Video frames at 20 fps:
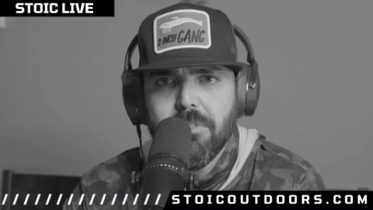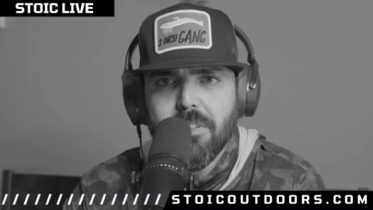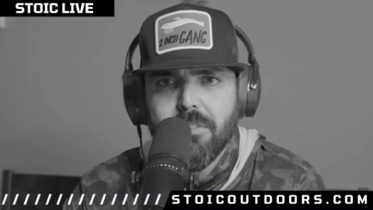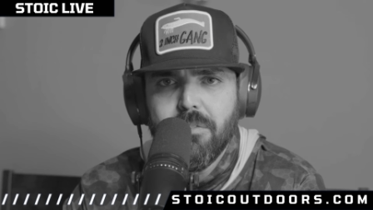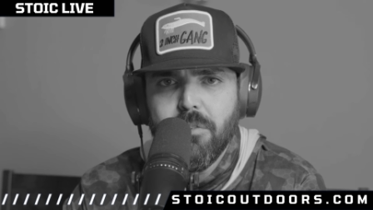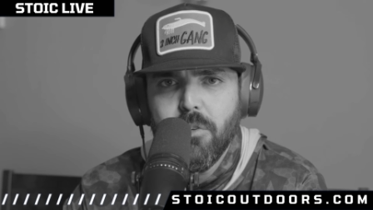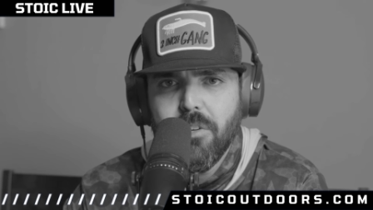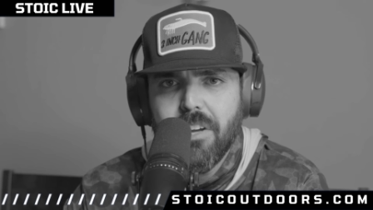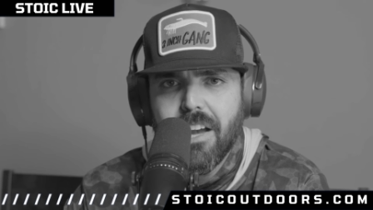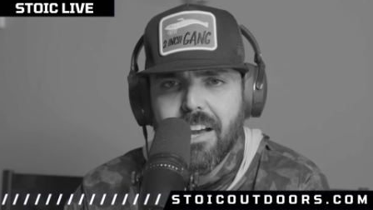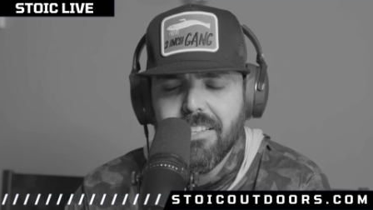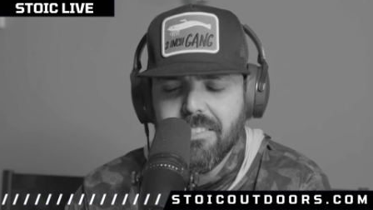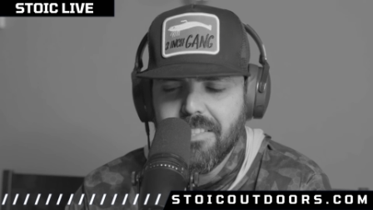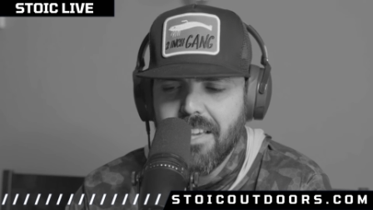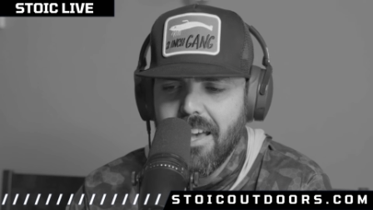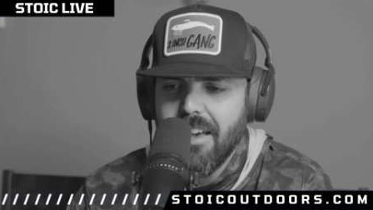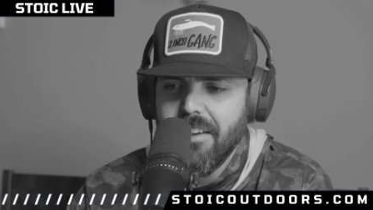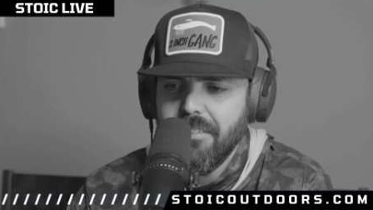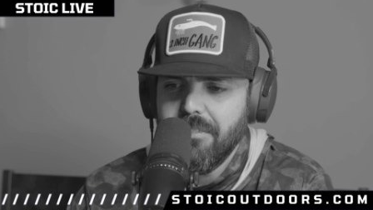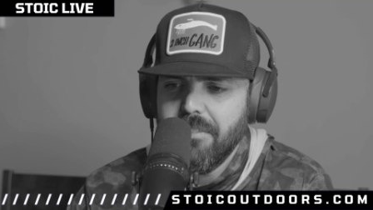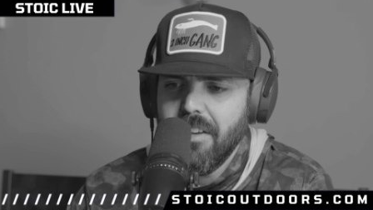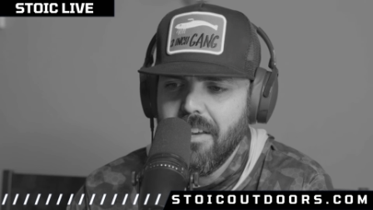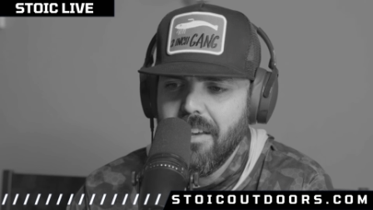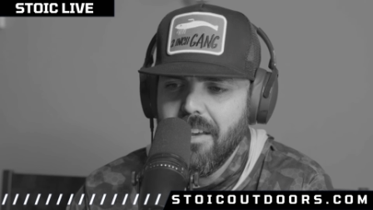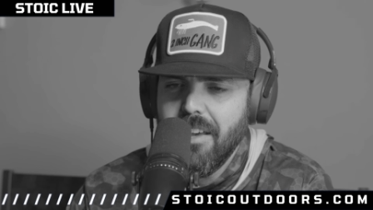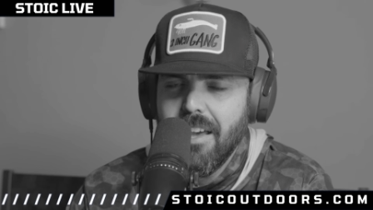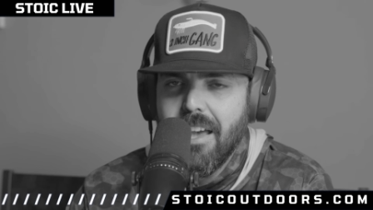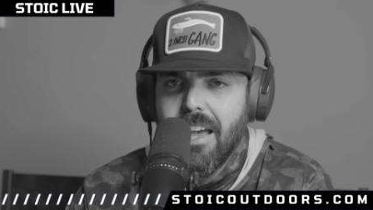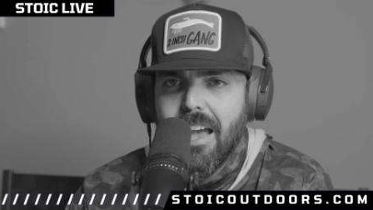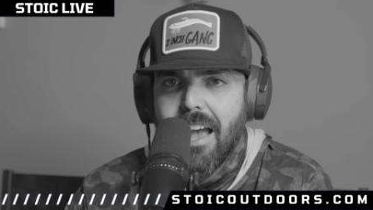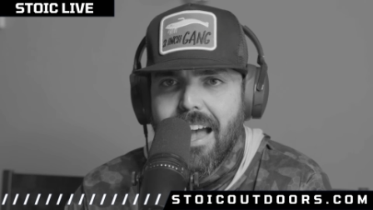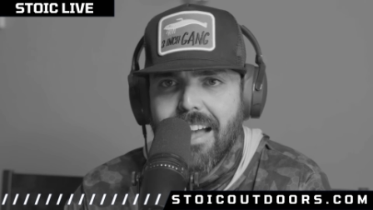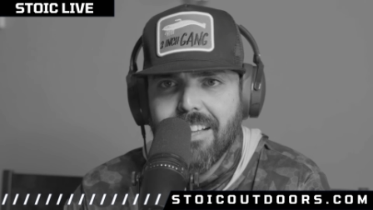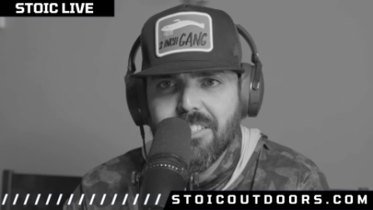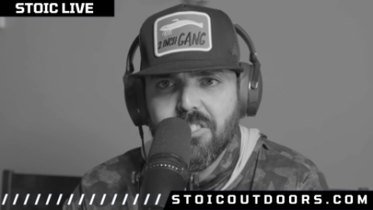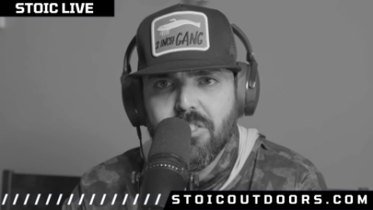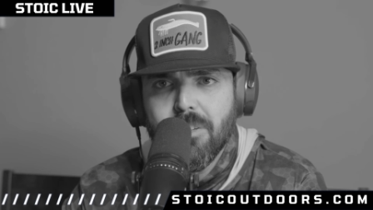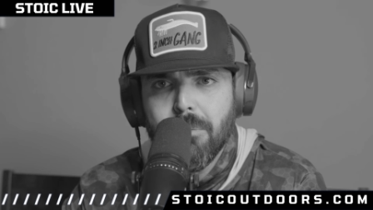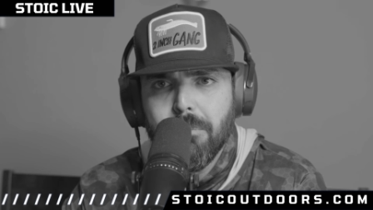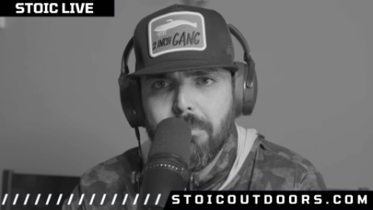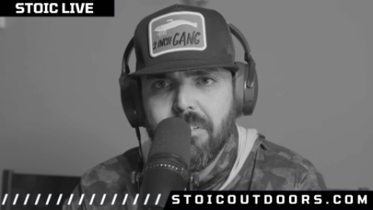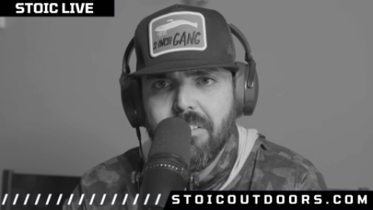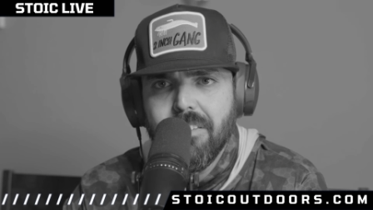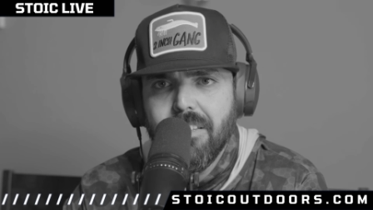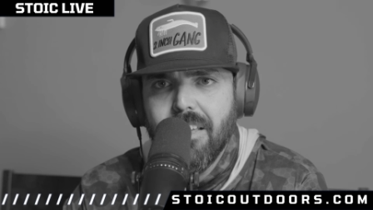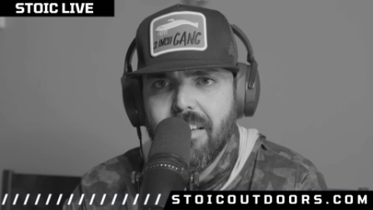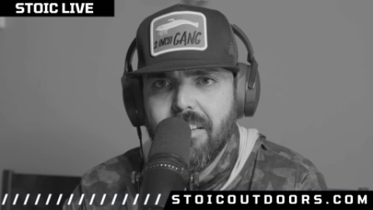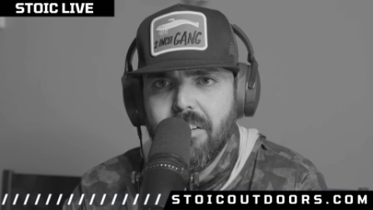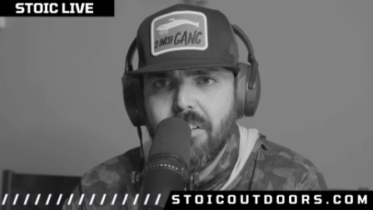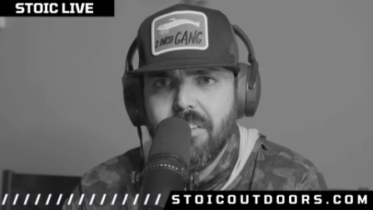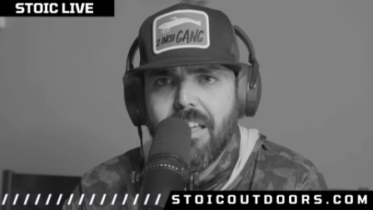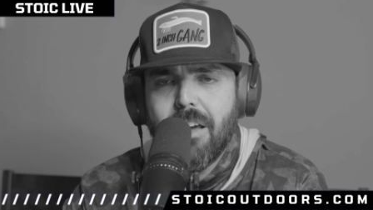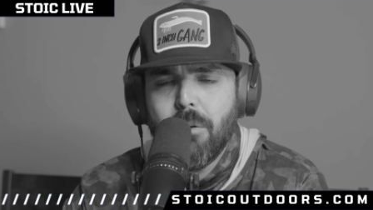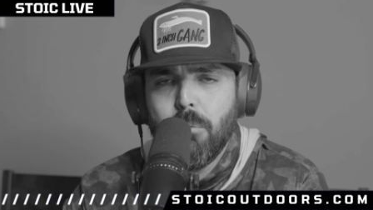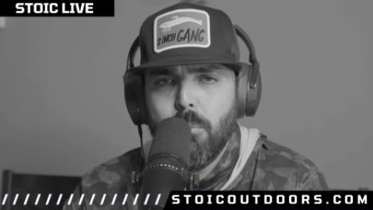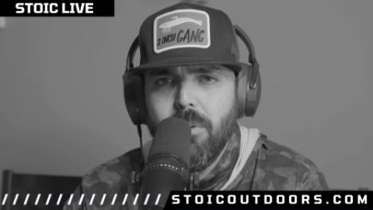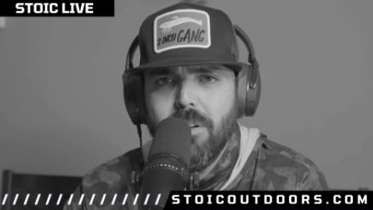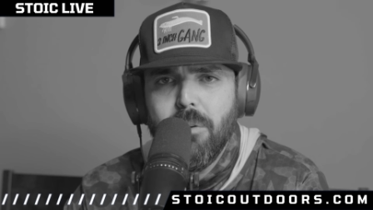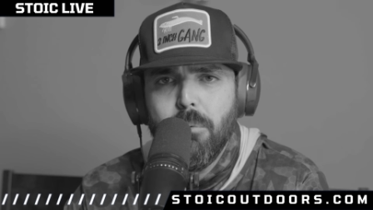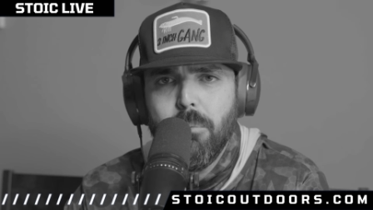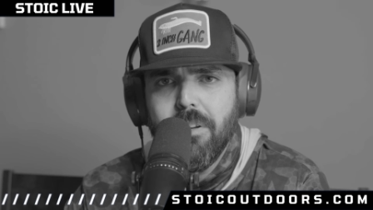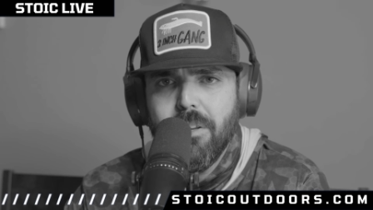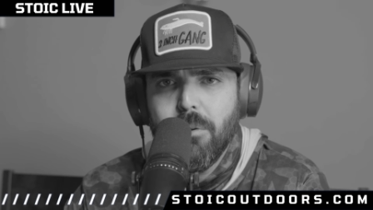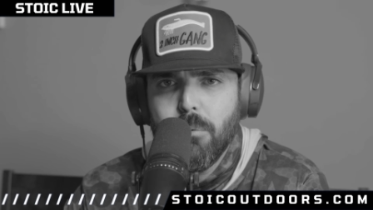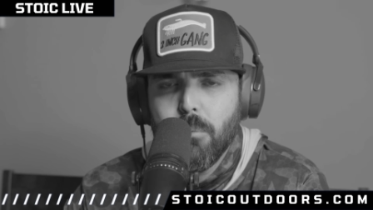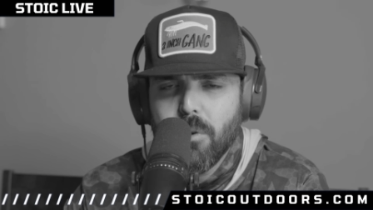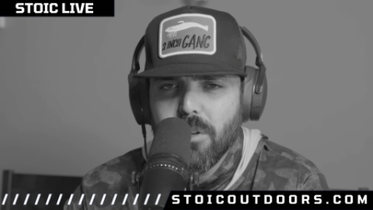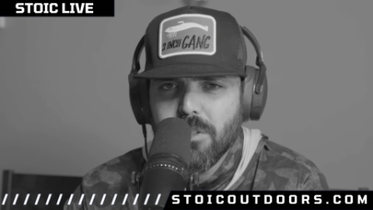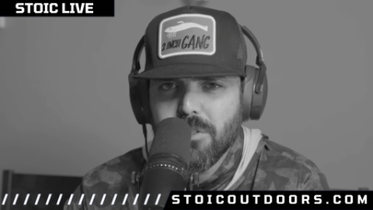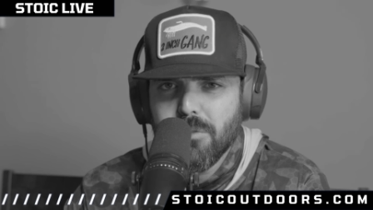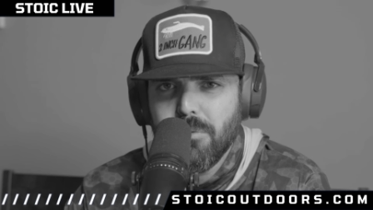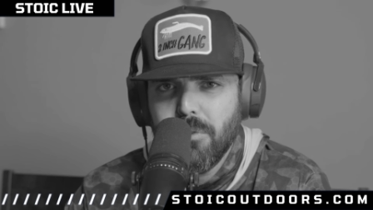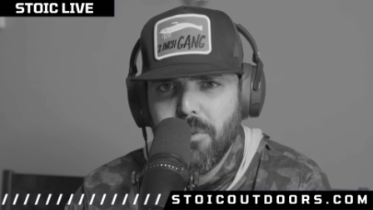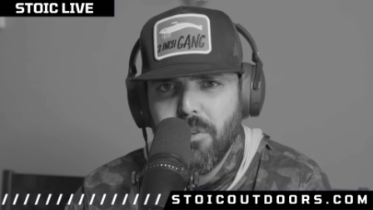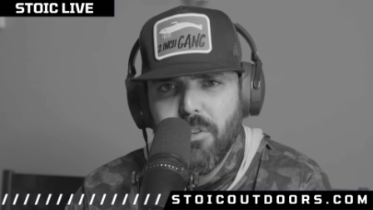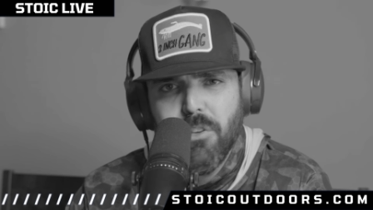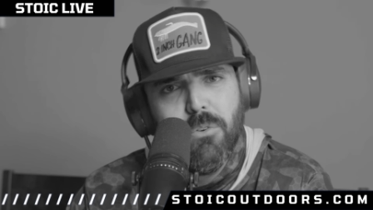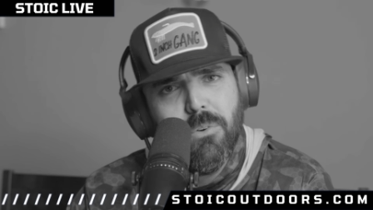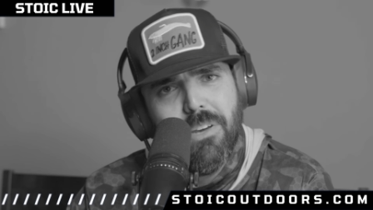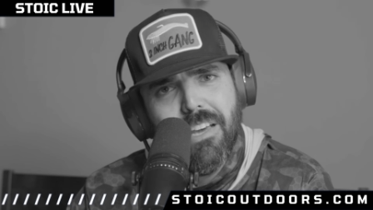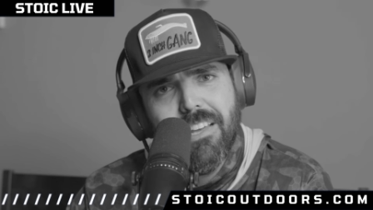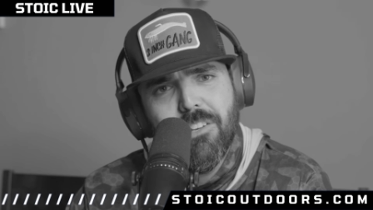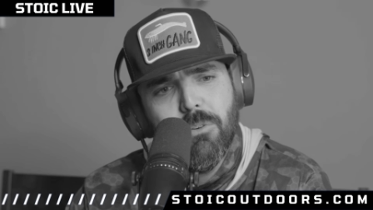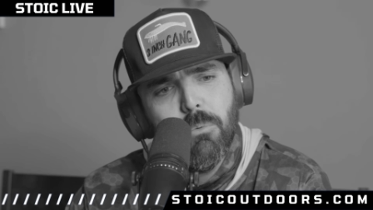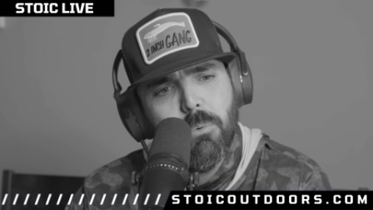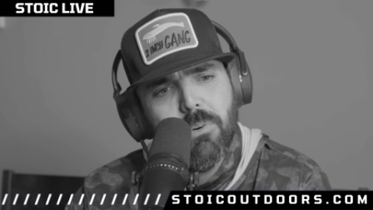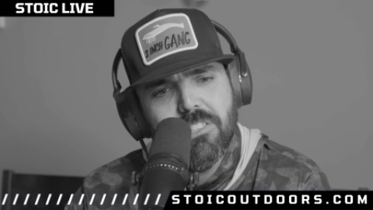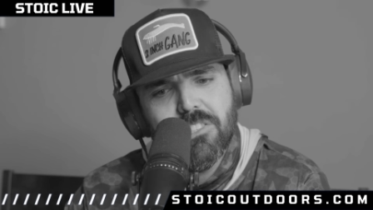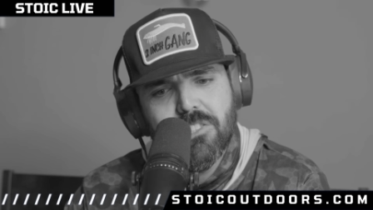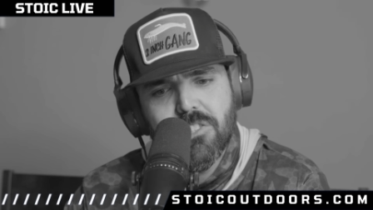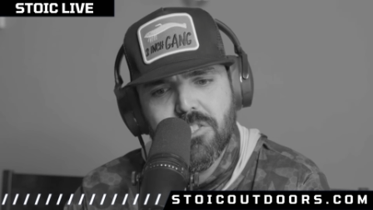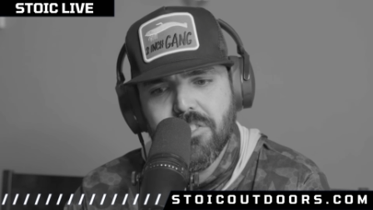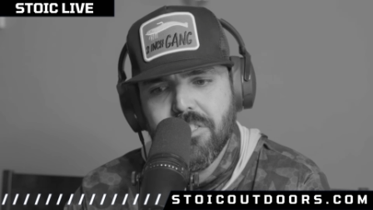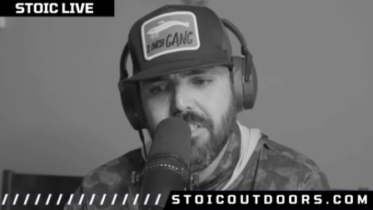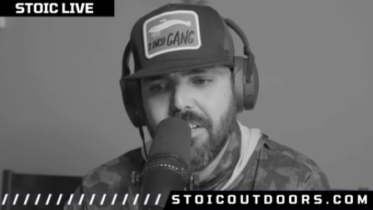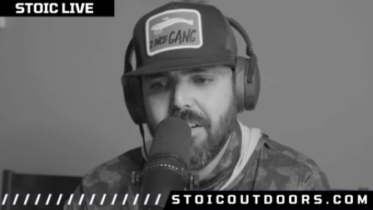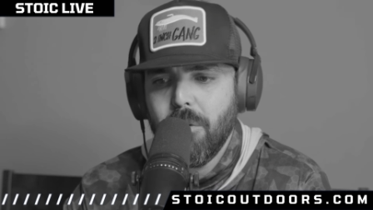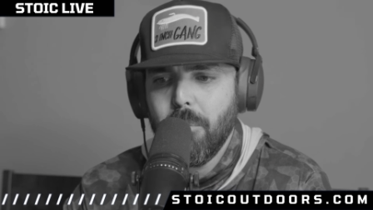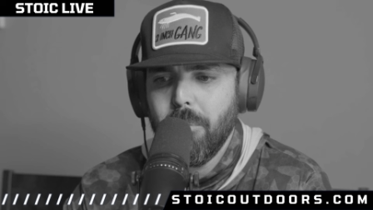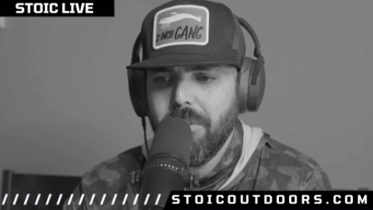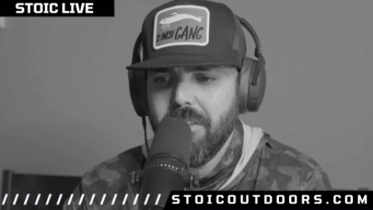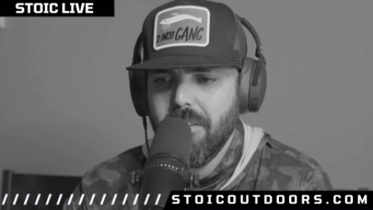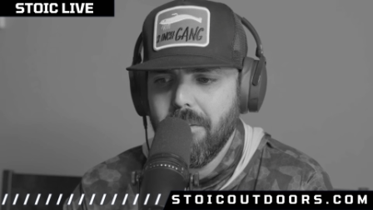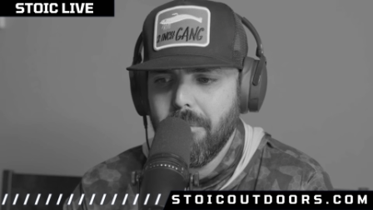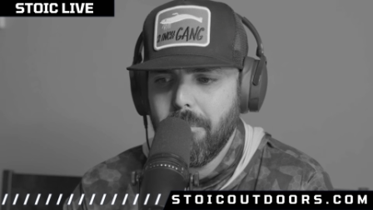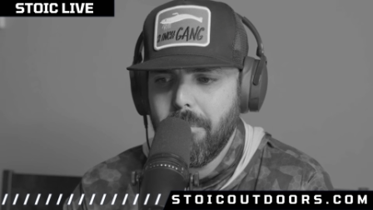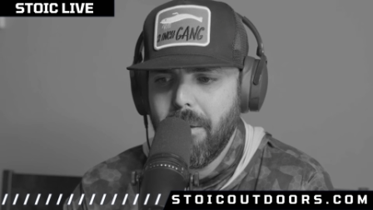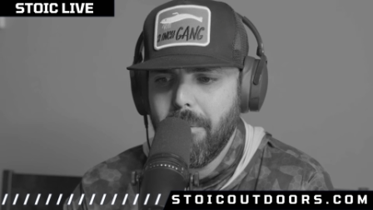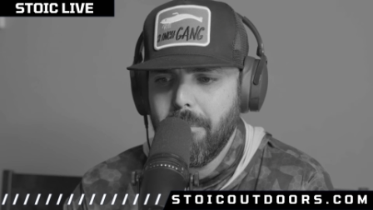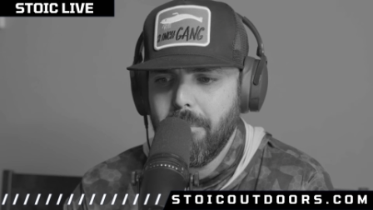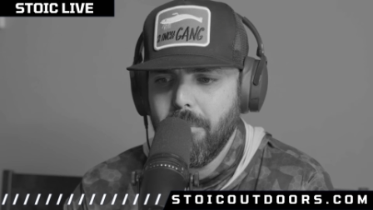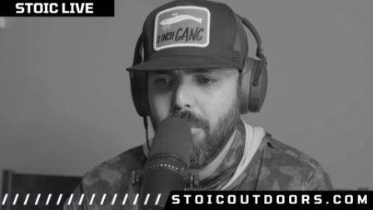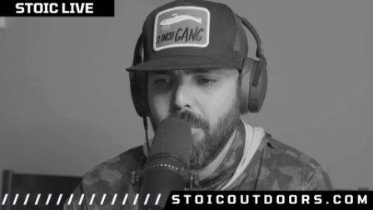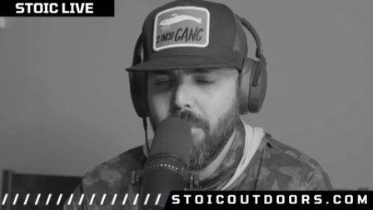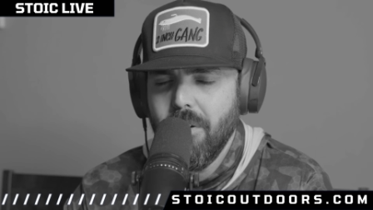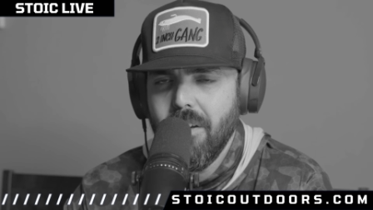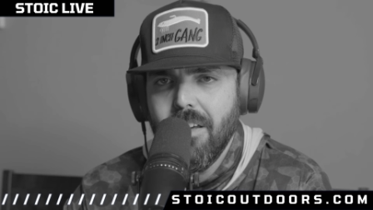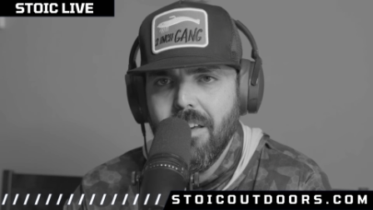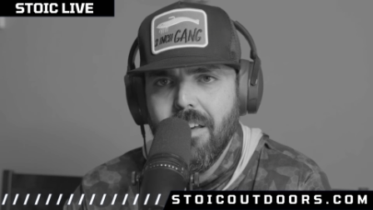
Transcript: If you guys have had something that that really really works for you and you wanted to share it with other people